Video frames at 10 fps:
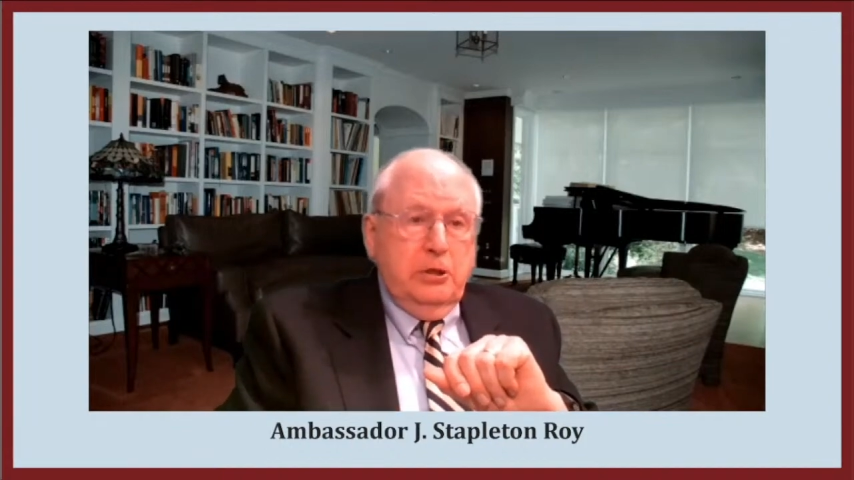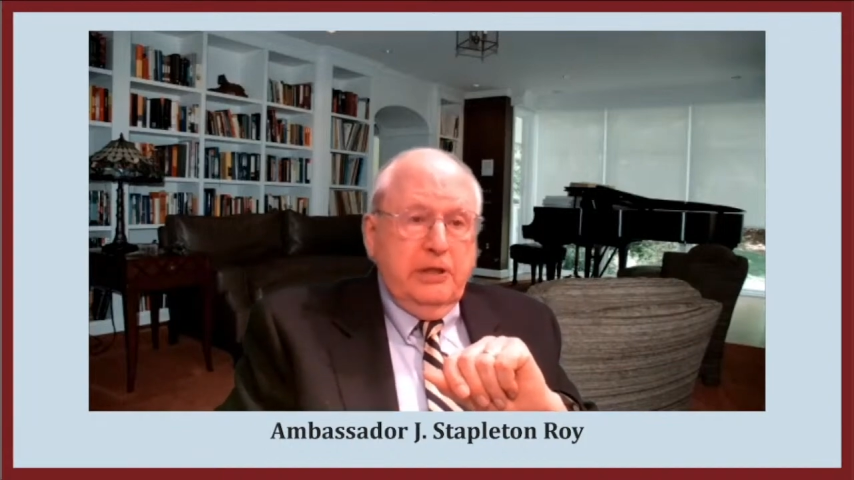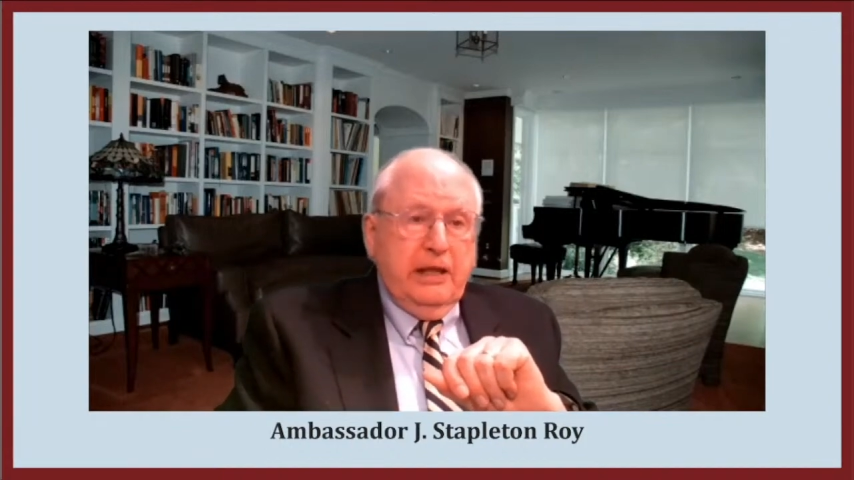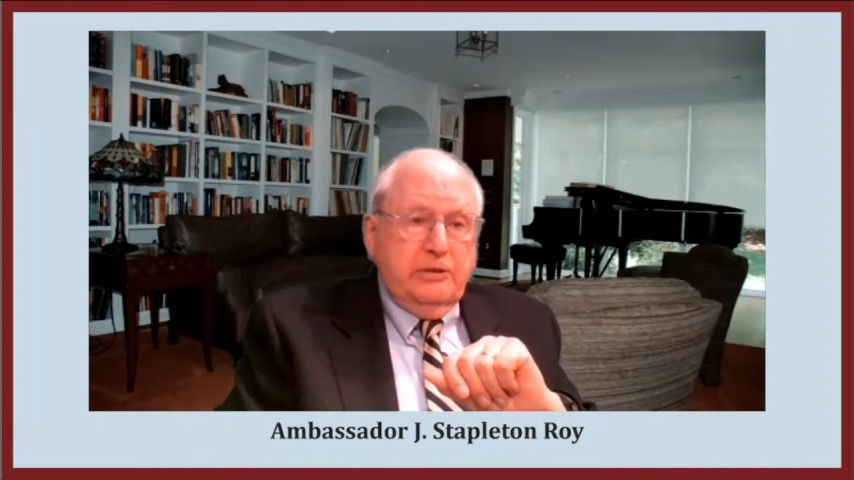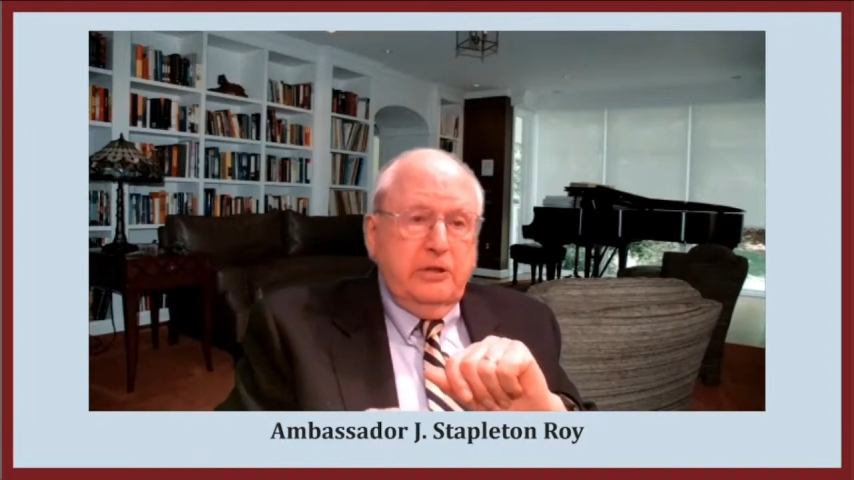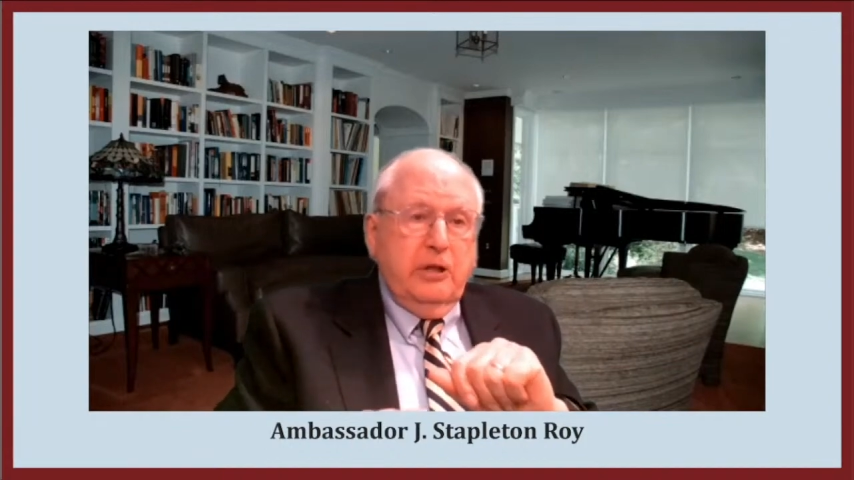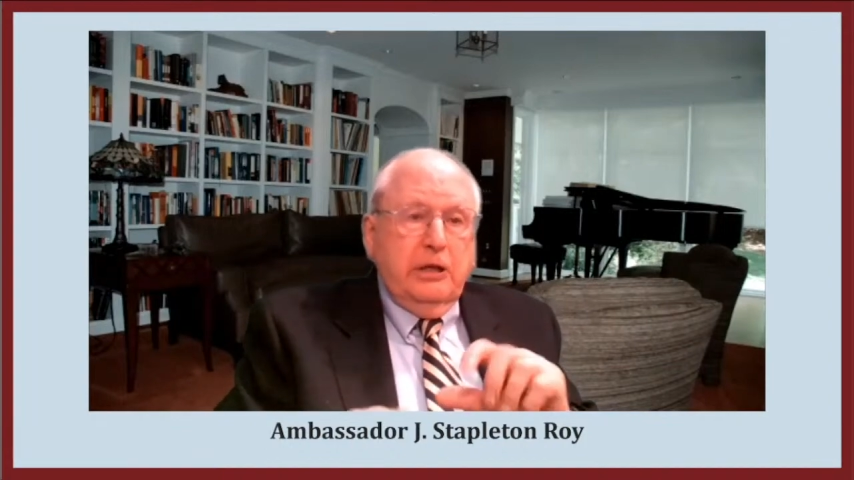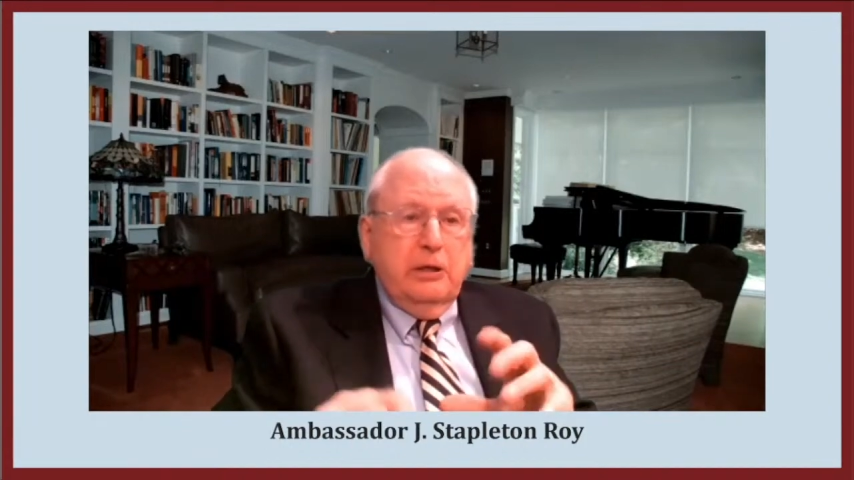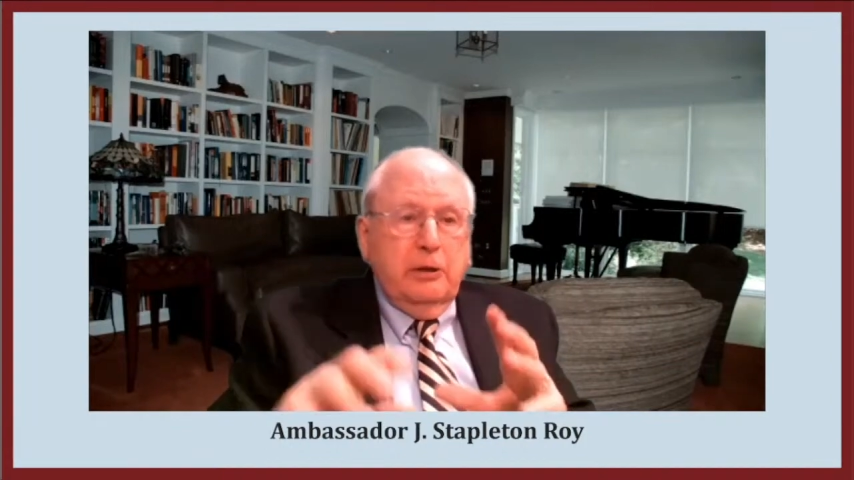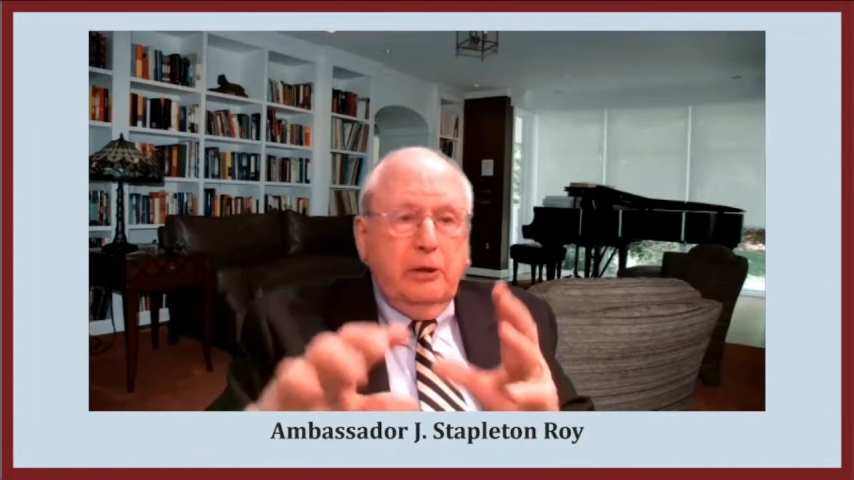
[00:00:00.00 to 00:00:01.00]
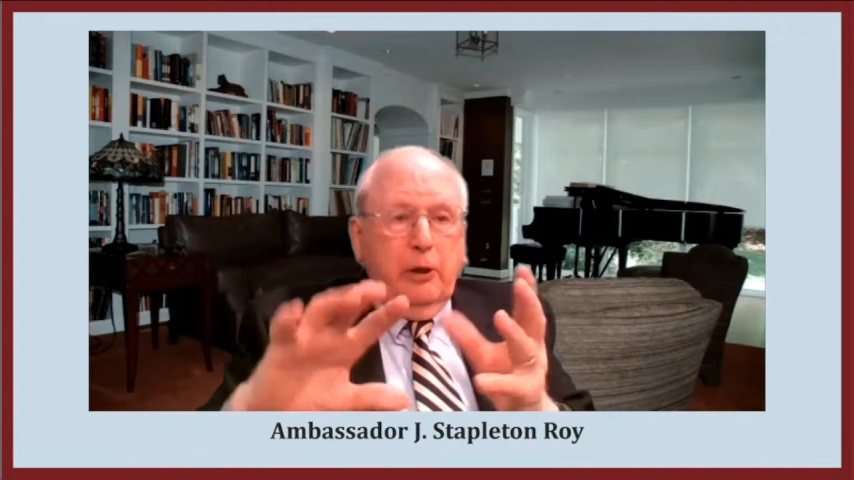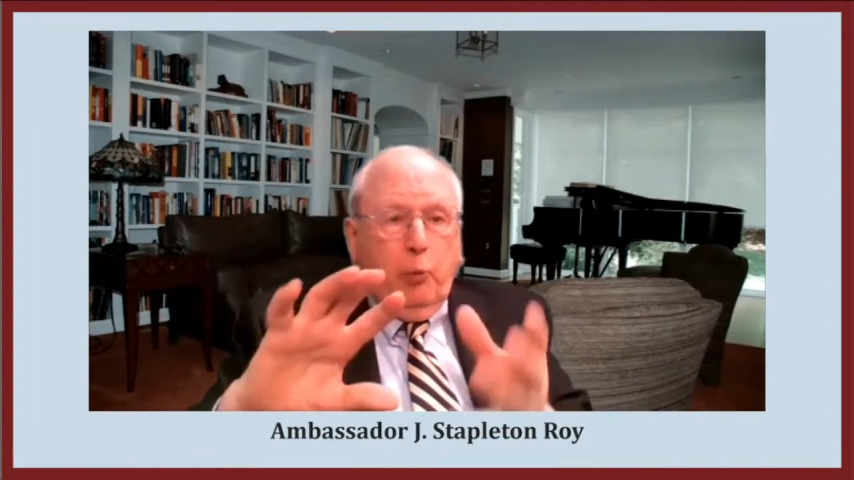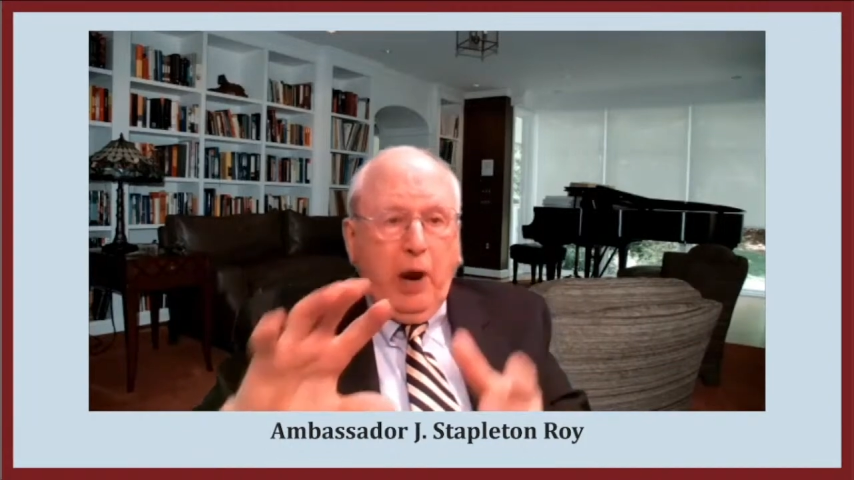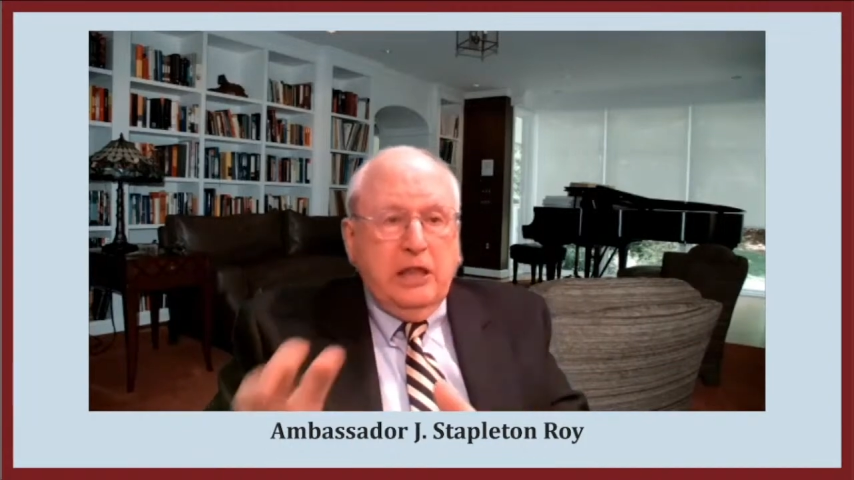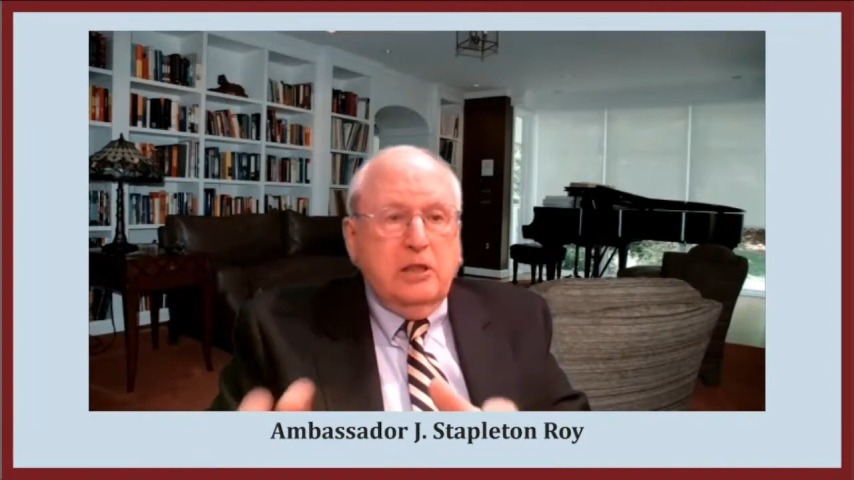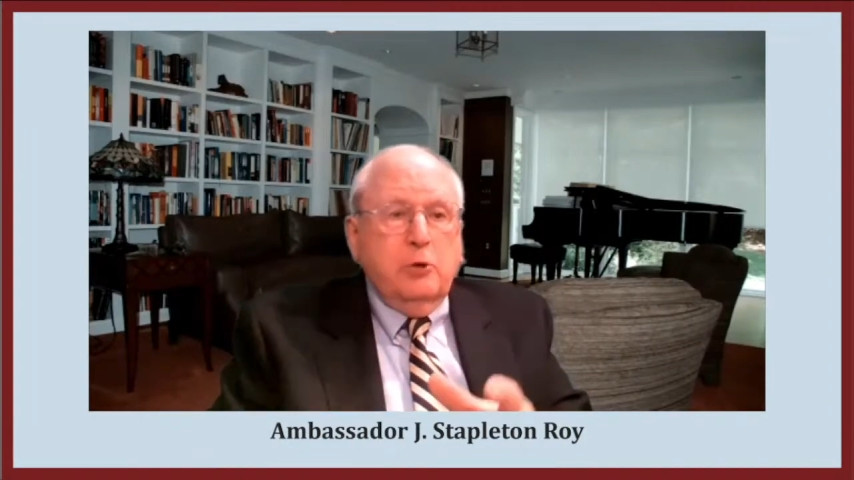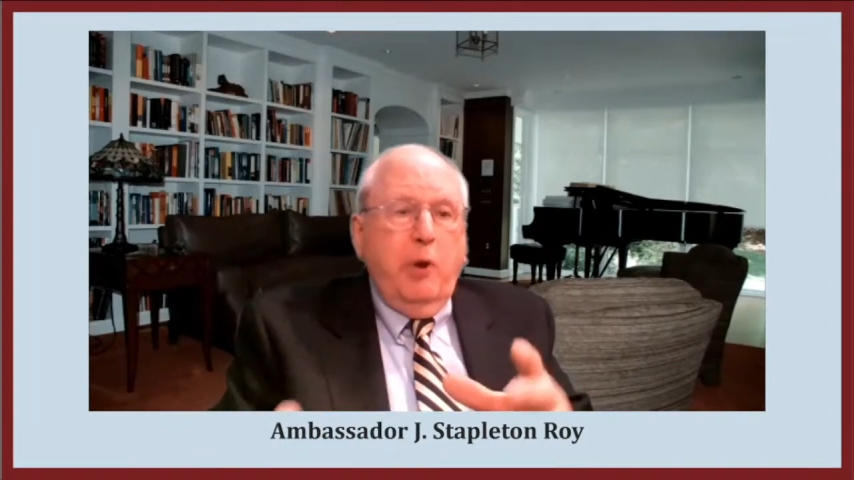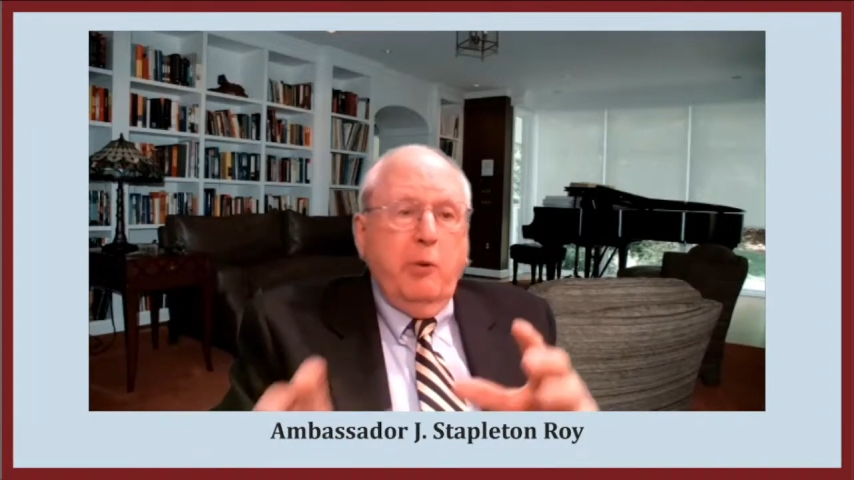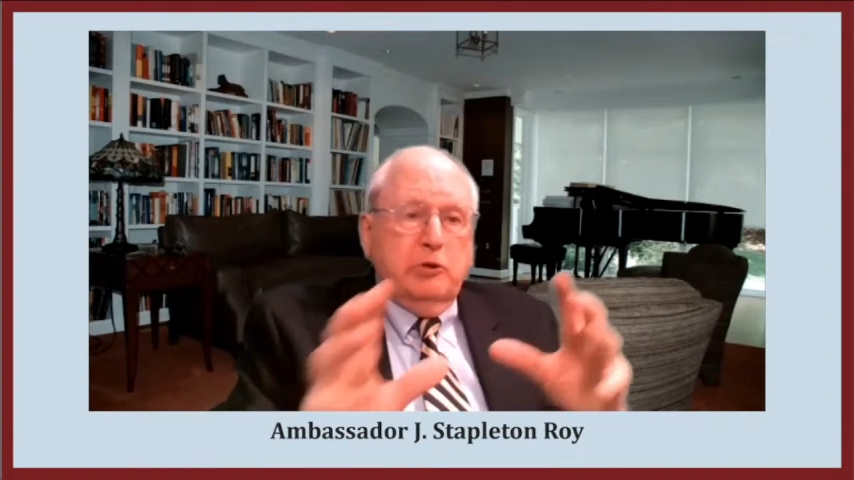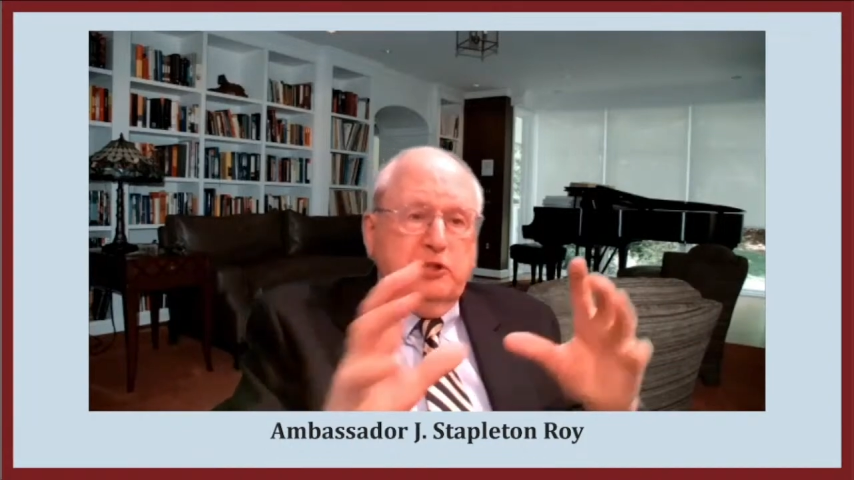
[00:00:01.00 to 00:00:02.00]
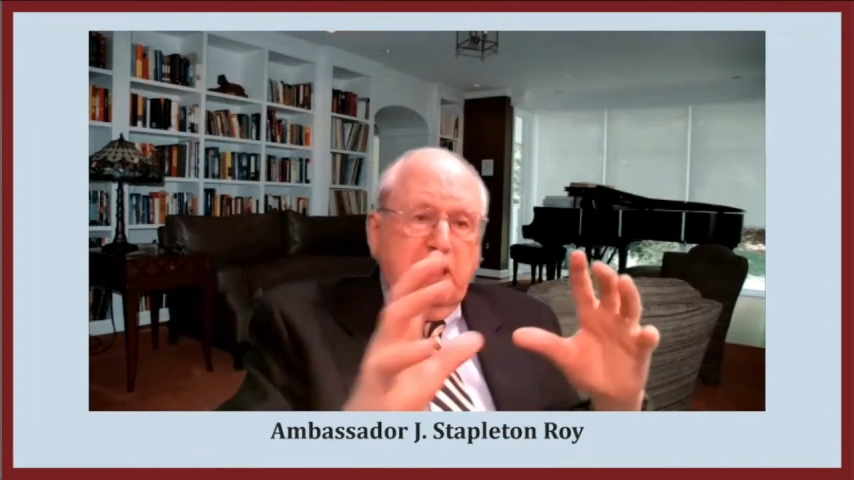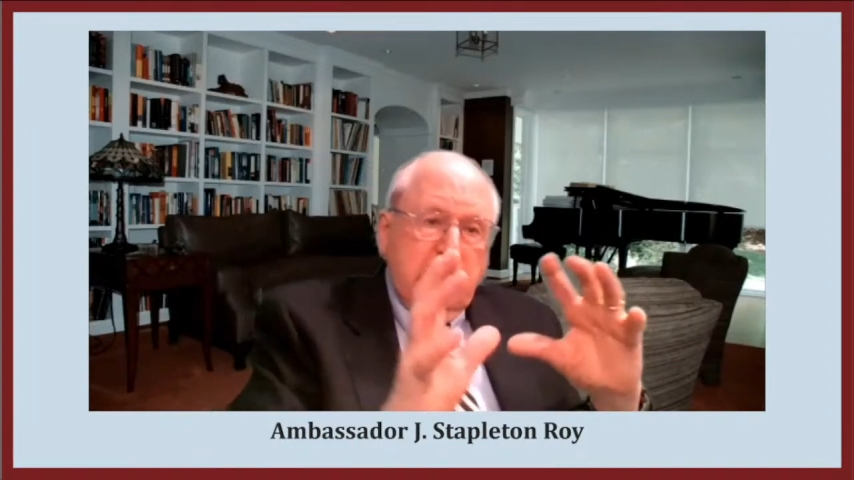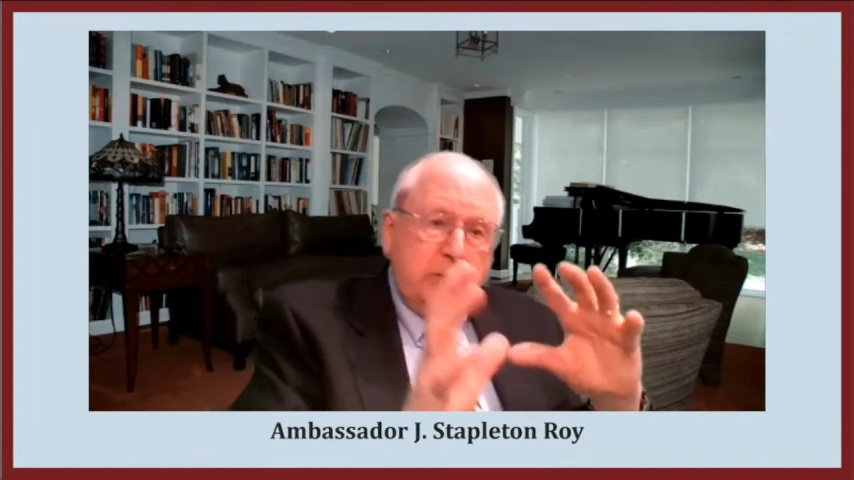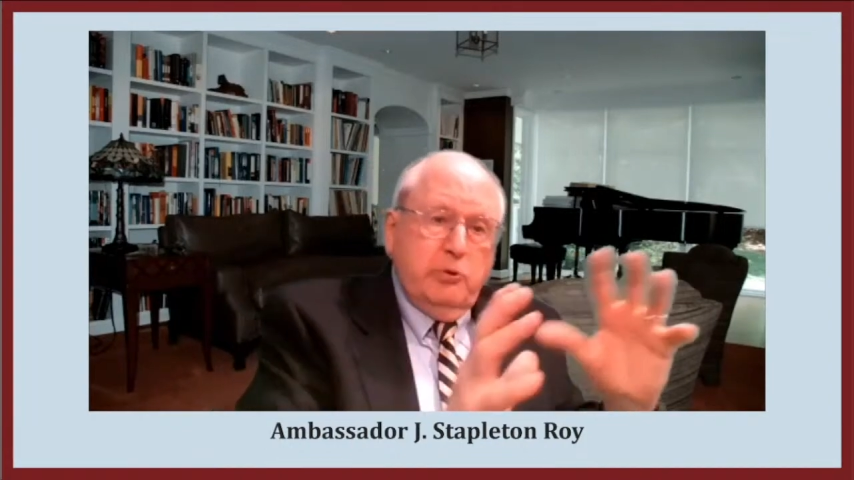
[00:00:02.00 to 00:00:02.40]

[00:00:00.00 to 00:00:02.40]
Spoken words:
that the way that we were dealing